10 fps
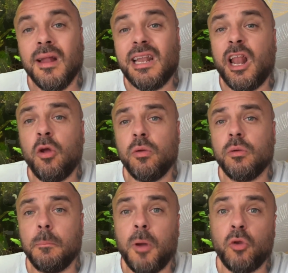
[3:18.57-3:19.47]
Now, like
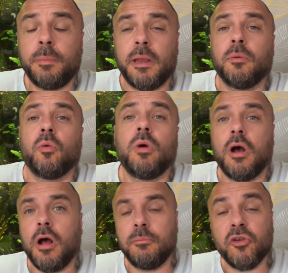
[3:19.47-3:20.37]
most people,
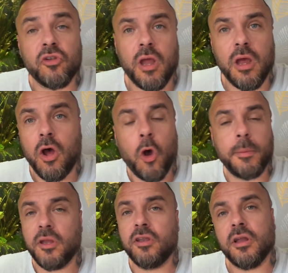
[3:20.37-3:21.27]
I'm just a
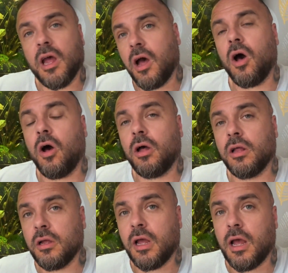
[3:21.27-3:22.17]
hobbyist at heart,
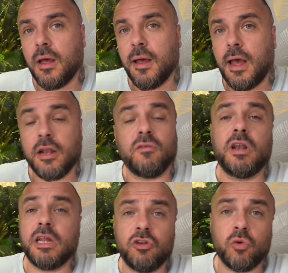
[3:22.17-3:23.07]
and I
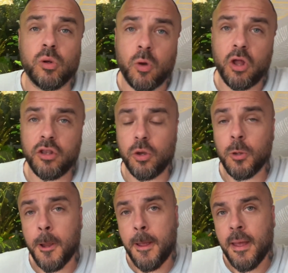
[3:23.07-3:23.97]
really enjoy what I do.
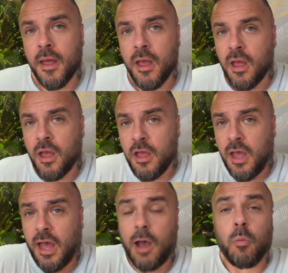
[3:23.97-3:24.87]

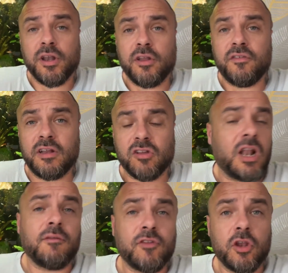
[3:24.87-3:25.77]
And one of the things I
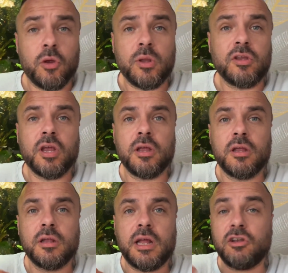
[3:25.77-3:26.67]
love to do is,
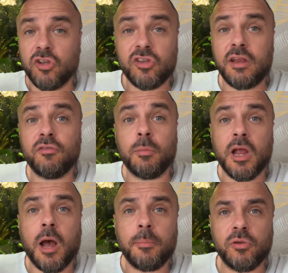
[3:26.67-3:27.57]
as you can see from the
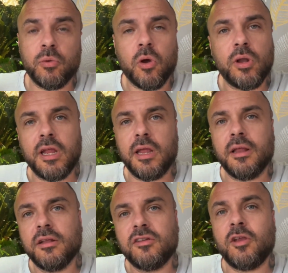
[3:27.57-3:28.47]
guppies we've got in
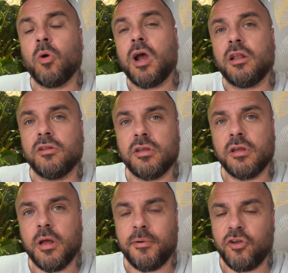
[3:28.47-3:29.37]
here, see what colours
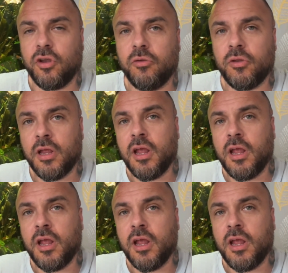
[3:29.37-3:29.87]
are produced.